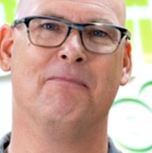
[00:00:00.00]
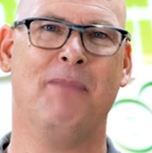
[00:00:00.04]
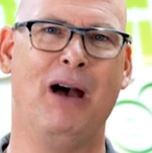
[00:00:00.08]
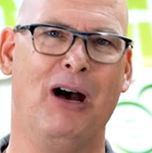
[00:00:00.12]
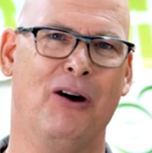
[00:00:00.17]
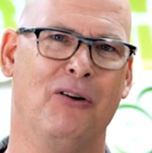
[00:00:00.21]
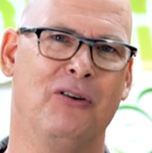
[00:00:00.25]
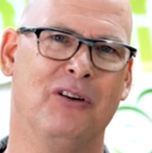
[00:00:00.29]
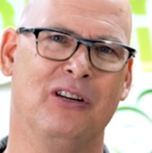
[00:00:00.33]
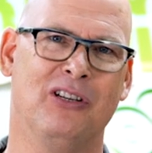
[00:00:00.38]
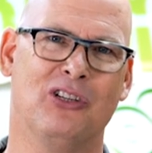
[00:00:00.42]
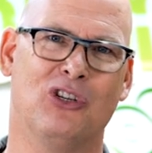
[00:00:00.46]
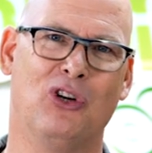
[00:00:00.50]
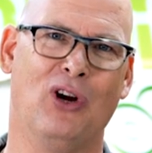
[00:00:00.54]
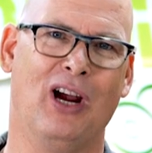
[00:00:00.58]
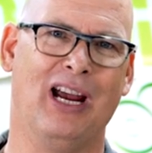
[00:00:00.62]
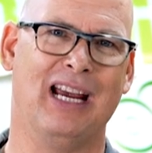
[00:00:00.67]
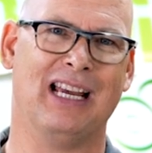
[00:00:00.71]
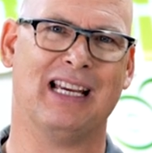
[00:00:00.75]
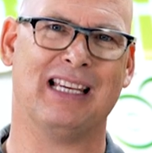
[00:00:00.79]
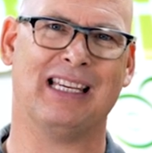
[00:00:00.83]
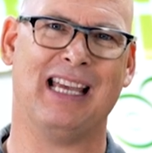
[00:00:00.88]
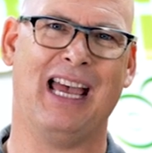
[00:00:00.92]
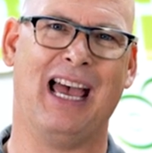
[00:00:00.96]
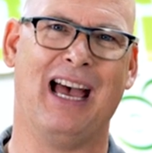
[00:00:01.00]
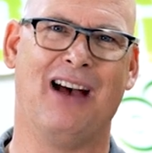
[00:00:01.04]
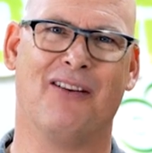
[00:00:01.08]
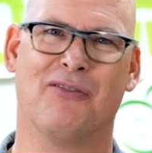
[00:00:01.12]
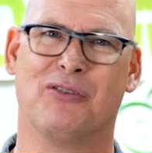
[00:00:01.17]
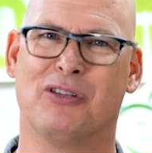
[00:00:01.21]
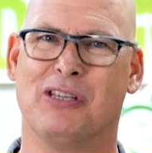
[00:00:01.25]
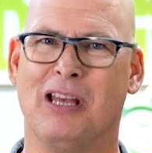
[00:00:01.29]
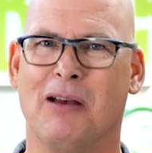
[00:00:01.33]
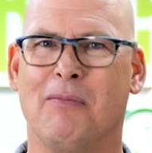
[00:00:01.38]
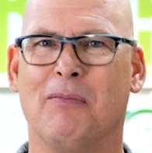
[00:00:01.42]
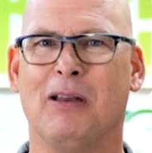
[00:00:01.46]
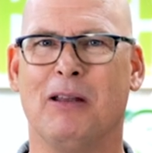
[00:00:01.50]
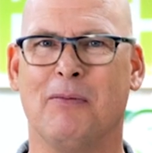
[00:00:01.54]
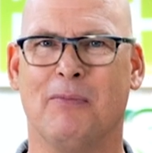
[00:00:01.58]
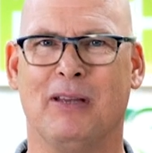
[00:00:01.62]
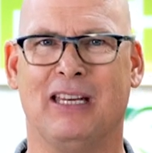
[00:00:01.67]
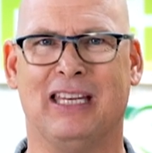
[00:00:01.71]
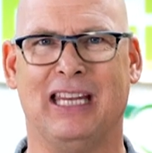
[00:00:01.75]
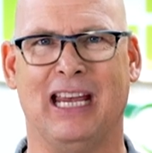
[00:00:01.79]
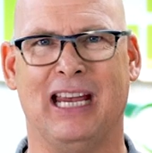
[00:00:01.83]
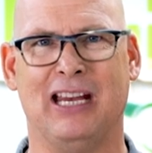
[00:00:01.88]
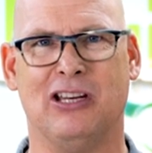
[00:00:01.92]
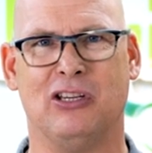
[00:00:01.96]
Mountain trikes have some
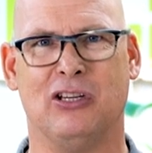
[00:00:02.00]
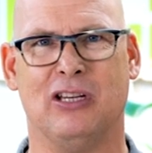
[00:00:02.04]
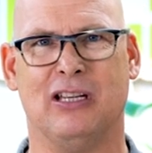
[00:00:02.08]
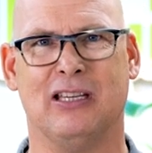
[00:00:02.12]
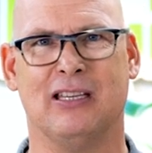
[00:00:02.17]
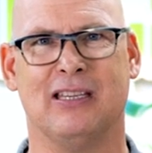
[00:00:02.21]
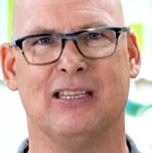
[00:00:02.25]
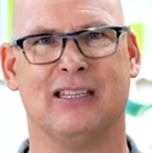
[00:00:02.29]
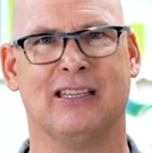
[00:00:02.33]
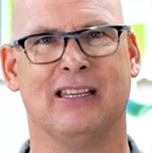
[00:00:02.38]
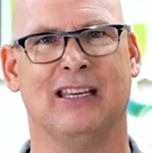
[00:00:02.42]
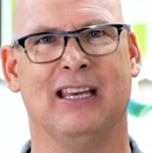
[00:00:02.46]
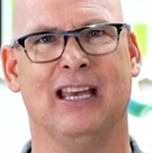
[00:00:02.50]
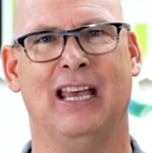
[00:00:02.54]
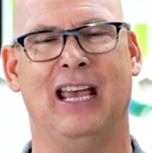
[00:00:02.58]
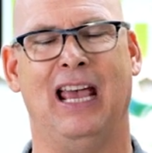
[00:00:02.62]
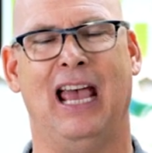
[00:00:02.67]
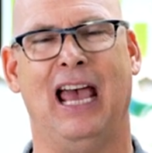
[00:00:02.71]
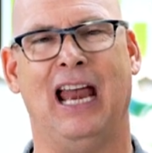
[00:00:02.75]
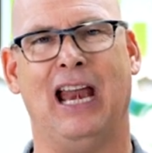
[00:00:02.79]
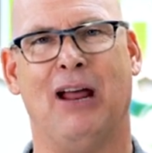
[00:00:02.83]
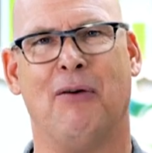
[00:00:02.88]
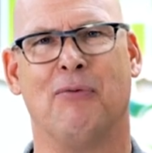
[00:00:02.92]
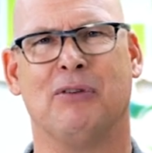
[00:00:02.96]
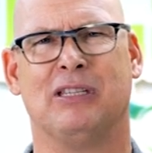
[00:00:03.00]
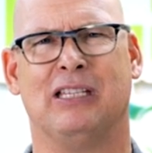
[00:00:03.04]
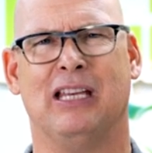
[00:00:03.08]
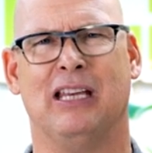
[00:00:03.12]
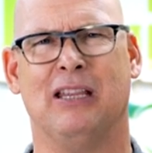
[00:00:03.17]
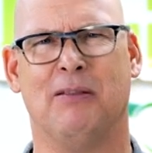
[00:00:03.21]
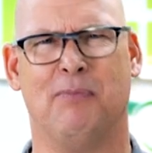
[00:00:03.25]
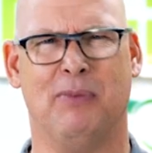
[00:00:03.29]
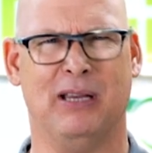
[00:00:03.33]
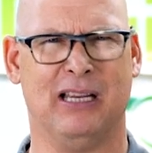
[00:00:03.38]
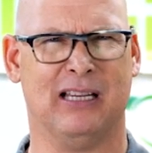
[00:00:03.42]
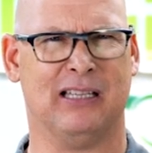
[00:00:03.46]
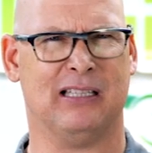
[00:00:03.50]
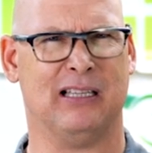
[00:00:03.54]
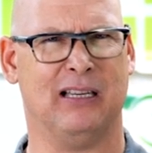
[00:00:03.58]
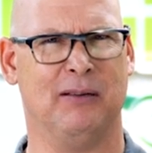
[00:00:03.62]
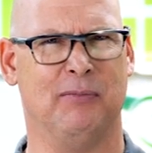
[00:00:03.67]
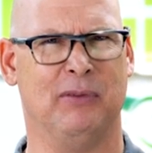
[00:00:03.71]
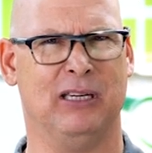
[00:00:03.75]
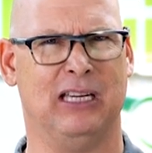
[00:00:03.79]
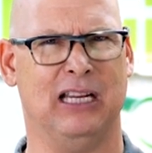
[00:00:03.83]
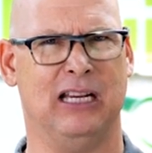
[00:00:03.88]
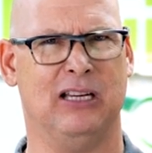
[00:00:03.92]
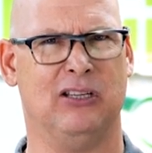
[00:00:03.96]
limitations, and I would say the biggest
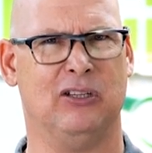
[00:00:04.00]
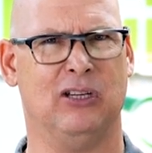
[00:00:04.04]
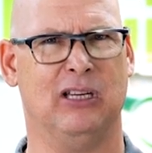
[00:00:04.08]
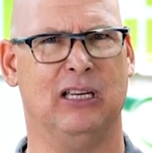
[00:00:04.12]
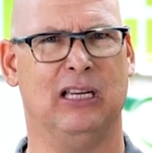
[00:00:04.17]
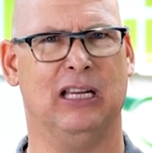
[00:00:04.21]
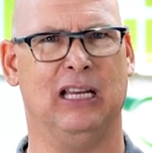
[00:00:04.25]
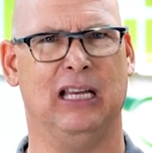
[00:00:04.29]
limitation